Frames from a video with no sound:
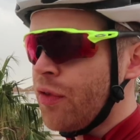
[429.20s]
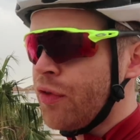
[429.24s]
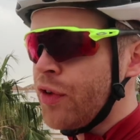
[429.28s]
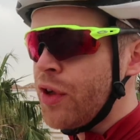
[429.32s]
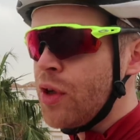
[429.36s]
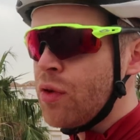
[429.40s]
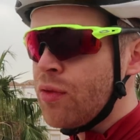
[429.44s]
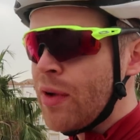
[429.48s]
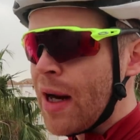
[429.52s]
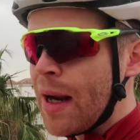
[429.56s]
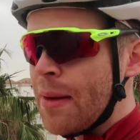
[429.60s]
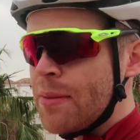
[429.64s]
are a
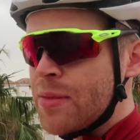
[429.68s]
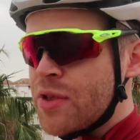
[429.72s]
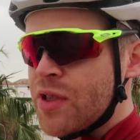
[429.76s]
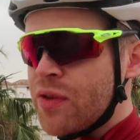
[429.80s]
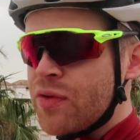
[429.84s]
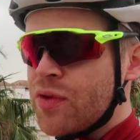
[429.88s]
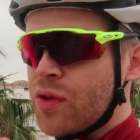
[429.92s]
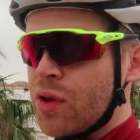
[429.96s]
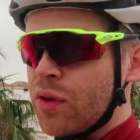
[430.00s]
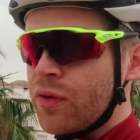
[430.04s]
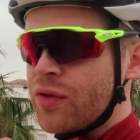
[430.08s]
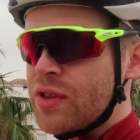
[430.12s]
few ramps
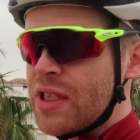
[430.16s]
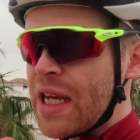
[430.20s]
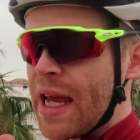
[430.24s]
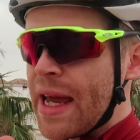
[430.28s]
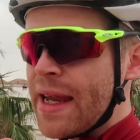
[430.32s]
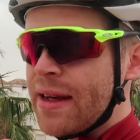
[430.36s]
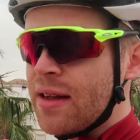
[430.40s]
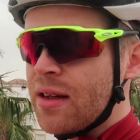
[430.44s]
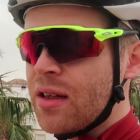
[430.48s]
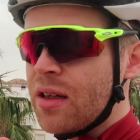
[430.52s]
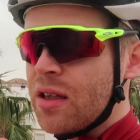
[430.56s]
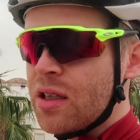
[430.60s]
of sort of
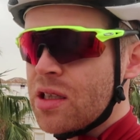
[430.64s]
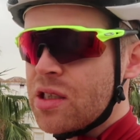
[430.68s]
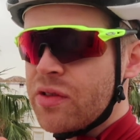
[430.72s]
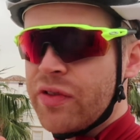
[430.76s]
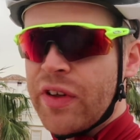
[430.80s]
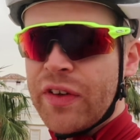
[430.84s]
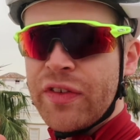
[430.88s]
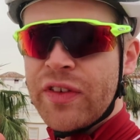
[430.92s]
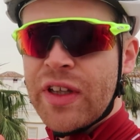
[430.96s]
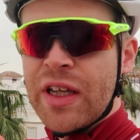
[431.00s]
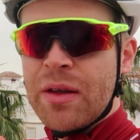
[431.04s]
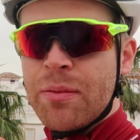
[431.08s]
10 to
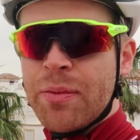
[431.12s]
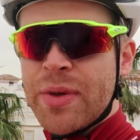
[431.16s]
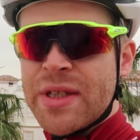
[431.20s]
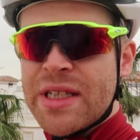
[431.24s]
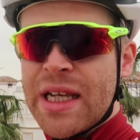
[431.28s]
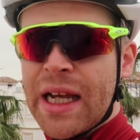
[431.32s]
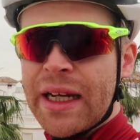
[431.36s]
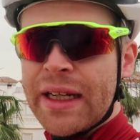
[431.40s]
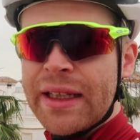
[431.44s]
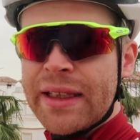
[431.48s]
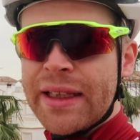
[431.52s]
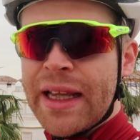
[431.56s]

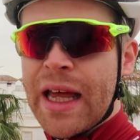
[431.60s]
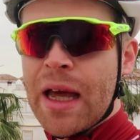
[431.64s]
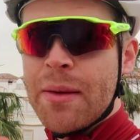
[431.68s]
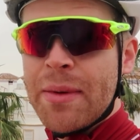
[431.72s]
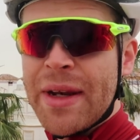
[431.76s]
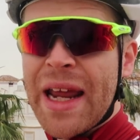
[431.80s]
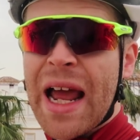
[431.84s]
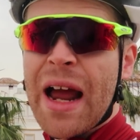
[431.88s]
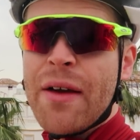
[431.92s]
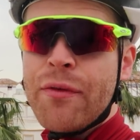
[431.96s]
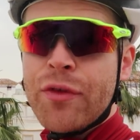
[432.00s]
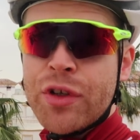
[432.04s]
15% in there,
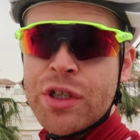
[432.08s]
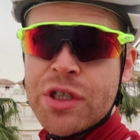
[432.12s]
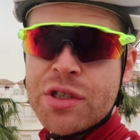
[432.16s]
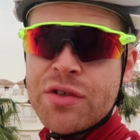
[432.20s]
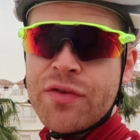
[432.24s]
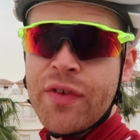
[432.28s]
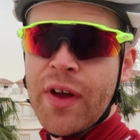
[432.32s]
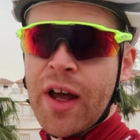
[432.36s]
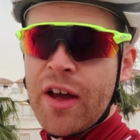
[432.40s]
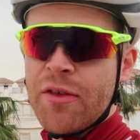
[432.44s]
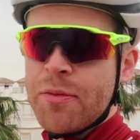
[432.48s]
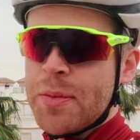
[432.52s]
but it averages
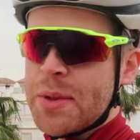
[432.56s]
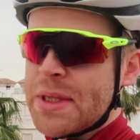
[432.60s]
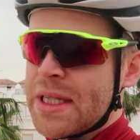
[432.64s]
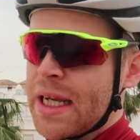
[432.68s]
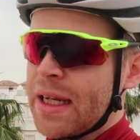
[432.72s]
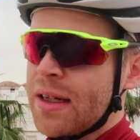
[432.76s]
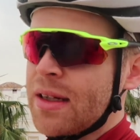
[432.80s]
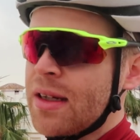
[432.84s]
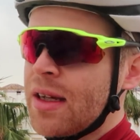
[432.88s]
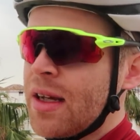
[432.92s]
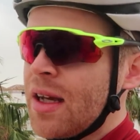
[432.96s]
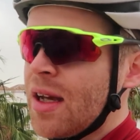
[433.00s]

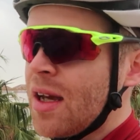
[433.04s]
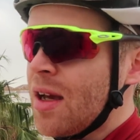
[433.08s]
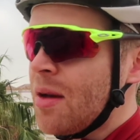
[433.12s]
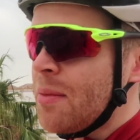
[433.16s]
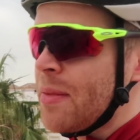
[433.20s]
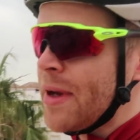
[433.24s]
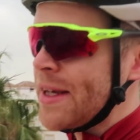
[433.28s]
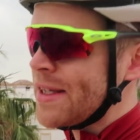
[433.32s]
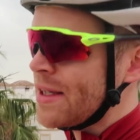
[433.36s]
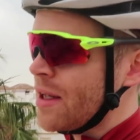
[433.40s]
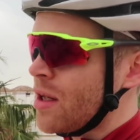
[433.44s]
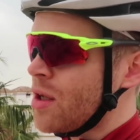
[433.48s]
5%.
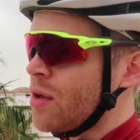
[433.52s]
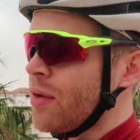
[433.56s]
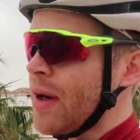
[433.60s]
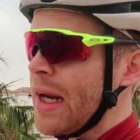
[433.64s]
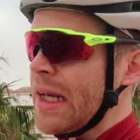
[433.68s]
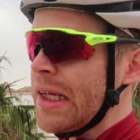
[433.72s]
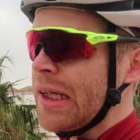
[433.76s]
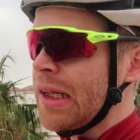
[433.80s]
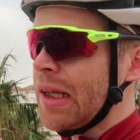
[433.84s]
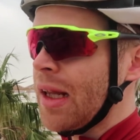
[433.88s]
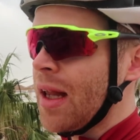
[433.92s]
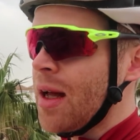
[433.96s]
But it's a
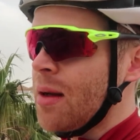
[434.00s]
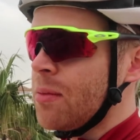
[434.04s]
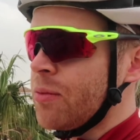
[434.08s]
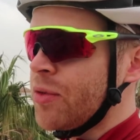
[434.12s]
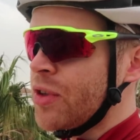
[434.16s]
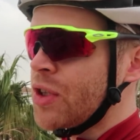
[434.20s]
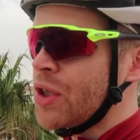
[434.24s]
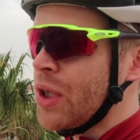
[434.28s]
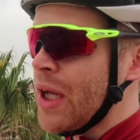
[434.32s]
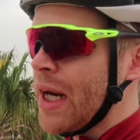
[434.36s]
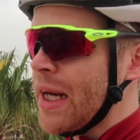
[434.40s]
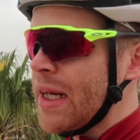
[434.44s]
great climb
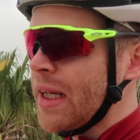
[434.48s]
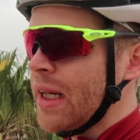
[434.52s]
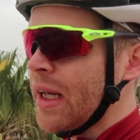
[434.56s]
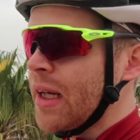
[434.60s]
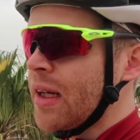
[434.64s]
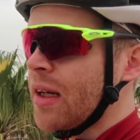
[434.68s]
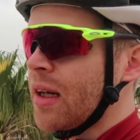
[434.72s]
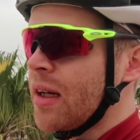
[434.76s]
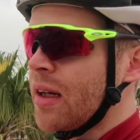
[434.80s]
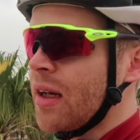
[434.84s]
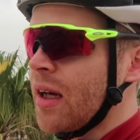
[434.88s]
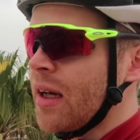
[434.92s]
for
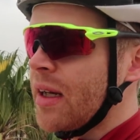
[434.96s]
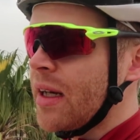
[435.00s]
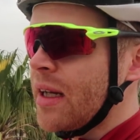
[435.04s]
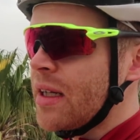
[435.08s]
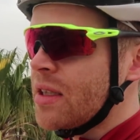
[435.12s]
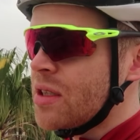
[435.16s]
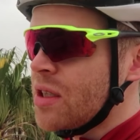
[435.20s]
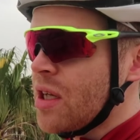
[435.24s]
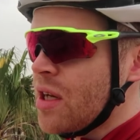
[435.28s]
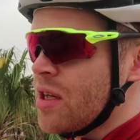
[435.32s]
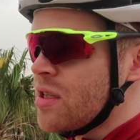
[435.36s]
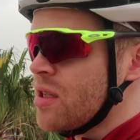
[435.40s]
training, and
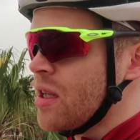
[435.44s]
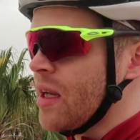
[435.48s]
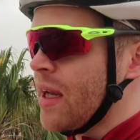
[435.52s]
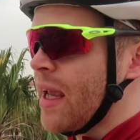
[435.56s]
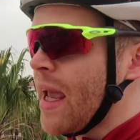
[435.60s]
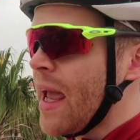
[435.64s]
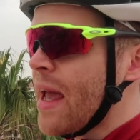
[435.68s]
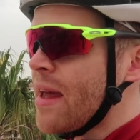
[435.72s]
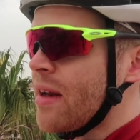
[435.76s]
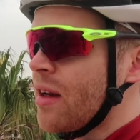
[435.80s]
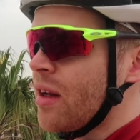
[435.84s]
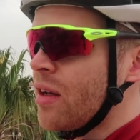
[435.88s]
it's just,
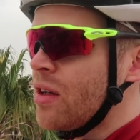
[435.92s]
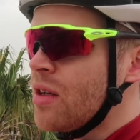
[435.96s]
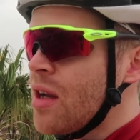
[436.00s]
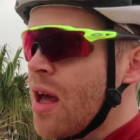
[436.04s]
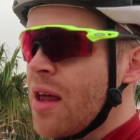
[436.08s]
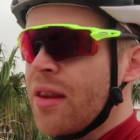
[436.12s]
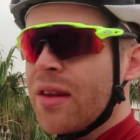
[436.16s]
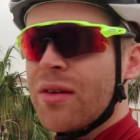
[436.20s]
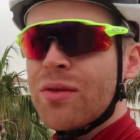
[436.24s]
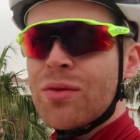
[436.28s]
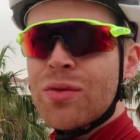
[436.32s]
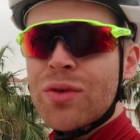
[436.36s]
again,
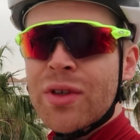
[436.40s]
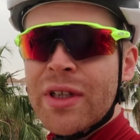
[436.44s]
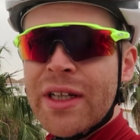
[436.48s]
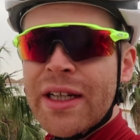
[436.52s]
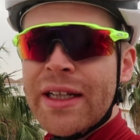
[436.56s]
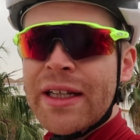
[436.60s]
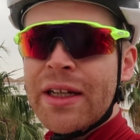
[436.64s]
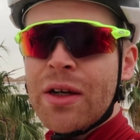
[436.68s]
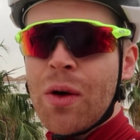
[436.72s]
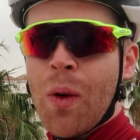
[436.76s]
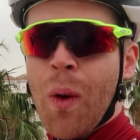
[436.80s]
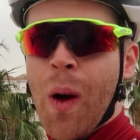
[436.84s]
another
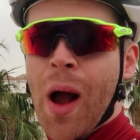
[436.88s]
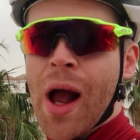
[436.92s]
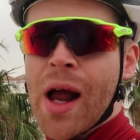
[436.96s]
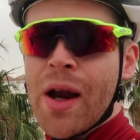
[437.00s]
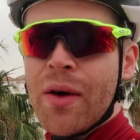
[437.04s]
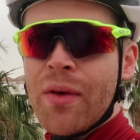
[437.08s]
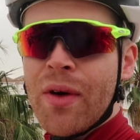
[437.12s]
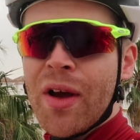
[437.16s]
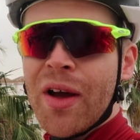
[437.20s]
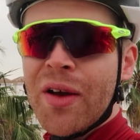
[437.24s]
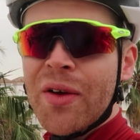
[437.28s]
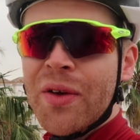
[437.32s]
really
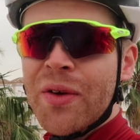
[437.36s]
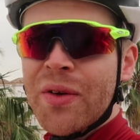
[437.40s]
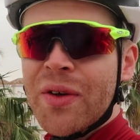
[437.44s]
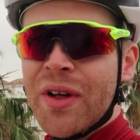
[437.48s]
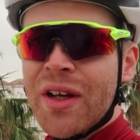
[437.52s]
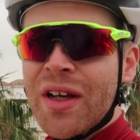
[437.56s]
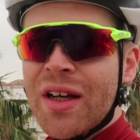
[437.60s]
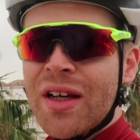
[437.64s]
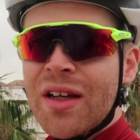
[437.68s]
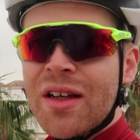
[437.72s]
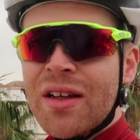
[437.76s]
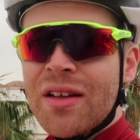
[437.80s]
quiet road
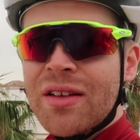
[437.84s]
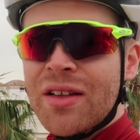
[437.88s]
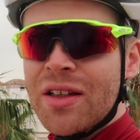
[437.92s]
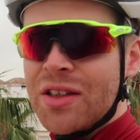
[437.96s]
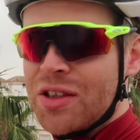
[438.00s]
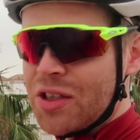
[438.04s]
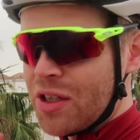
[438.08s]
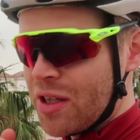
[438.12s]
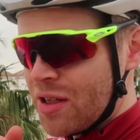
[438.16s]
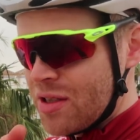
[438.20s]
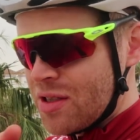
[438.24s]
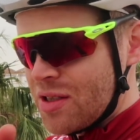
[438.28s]
that
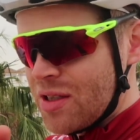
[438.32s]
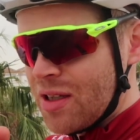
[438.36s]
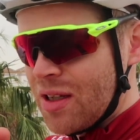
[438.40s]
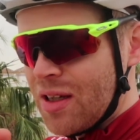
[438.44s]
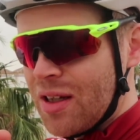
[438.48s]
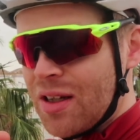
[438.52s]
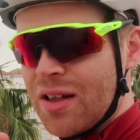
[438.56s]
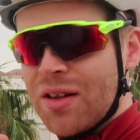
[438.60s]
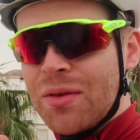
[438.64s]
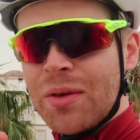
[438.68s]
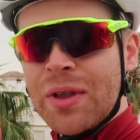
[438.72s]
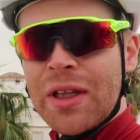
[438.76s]
just,
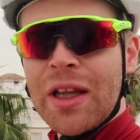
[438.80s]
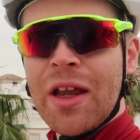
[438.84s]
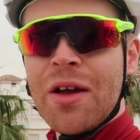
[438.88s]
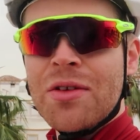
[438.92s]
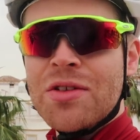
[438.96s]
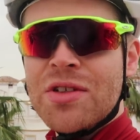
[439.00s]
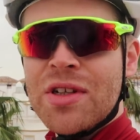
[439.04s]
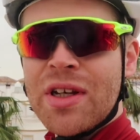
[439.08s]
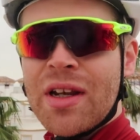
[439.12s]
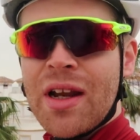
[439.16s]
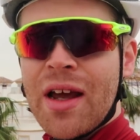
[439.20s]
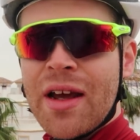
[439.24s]
with
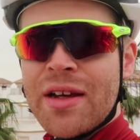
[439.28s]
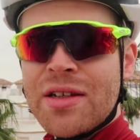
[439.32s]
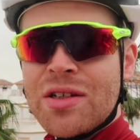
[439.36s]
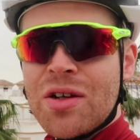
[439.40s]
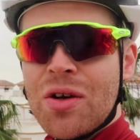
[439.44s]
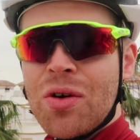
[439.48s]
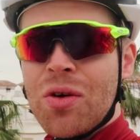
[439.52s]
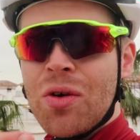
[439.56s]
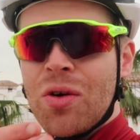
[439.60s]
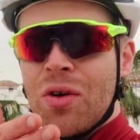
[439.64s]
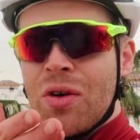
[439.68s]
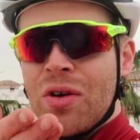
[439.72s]
loads of nice
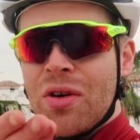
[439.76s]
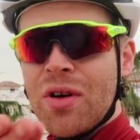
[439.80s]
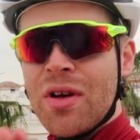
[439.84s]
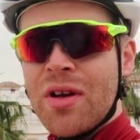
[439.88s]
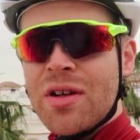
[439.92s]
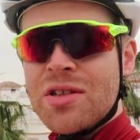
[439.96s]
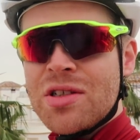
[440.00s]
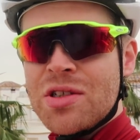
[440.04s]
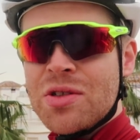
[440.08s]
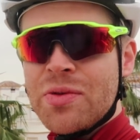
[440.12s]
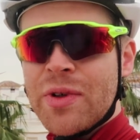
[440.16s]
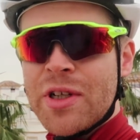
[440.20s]

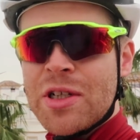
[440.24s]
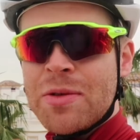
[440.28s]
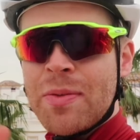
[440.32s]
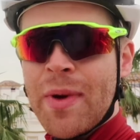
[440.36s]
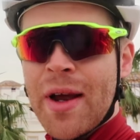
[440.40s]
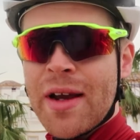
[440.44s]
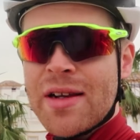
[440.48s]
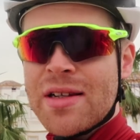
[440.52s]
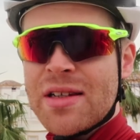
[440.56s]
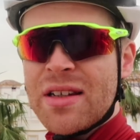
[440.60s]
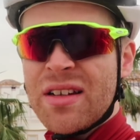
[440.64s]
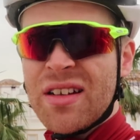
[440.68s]
corners and
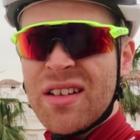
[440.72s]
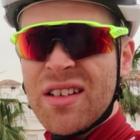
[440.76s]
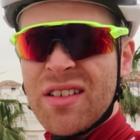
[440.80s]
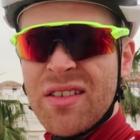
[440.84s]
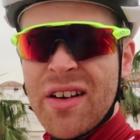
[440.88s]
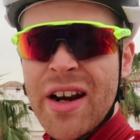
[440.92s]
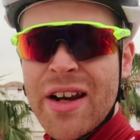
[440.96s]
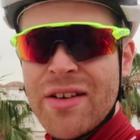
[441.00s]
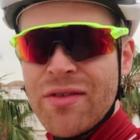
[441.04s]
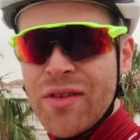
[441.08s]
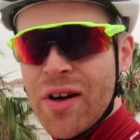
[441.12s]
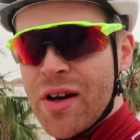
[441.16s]
switchbacks and
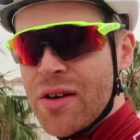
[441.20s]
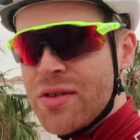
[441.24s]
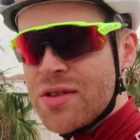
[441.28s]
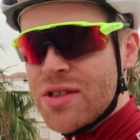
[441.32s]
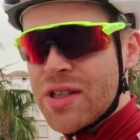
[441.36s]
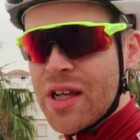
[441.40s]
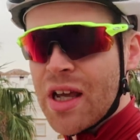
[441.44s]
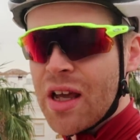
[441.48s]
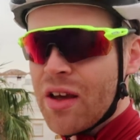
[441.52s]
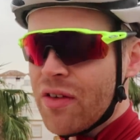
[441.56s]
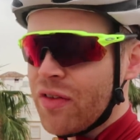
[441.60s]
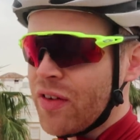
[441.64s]
great road
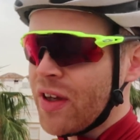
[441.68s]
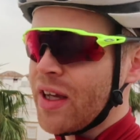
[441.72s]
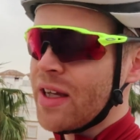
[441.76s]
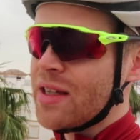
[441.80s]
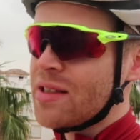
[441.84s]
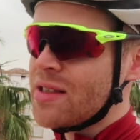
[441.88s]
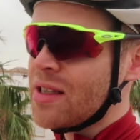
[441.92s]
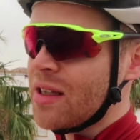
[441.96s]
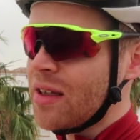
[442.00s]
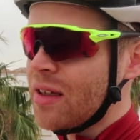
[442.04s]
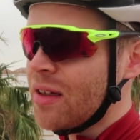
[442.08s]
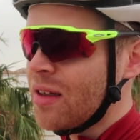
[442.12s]

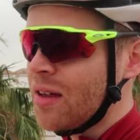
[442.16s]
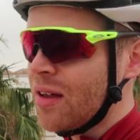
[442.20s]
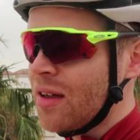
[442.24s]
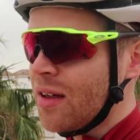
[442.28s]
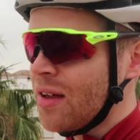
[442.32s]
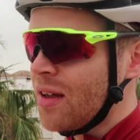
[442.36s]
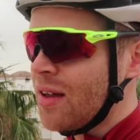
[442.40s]
surface. And